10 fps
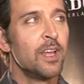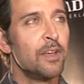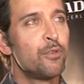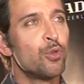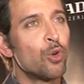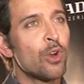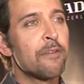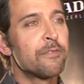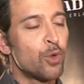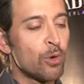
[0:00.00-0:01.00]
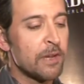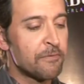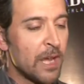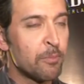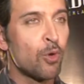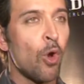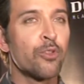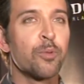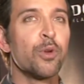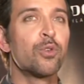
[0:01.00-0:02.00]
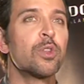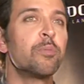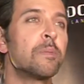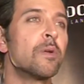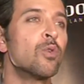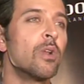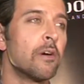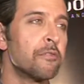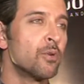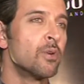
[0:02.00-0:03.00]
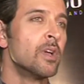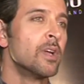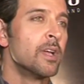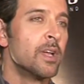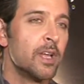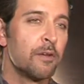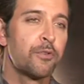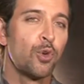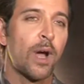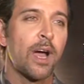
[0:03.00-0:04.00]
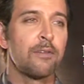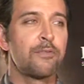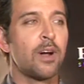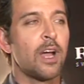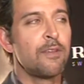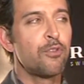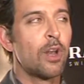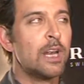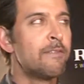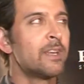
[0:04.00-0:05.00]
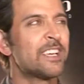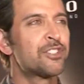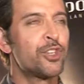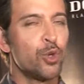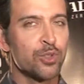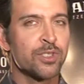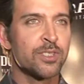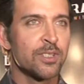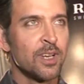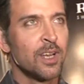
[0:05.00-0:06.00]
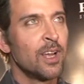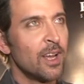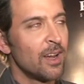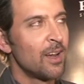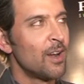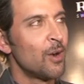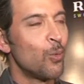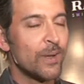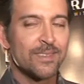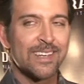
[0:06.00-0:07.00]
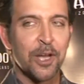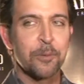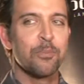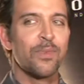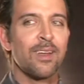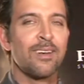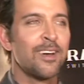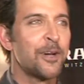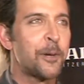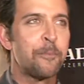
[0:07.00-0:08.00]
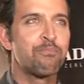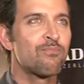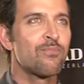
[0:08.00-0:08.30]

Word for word: If you don't have, don't have time to contribute to the people who love you, if, you have, uh, if you're living an excuse uh, with time, then uh,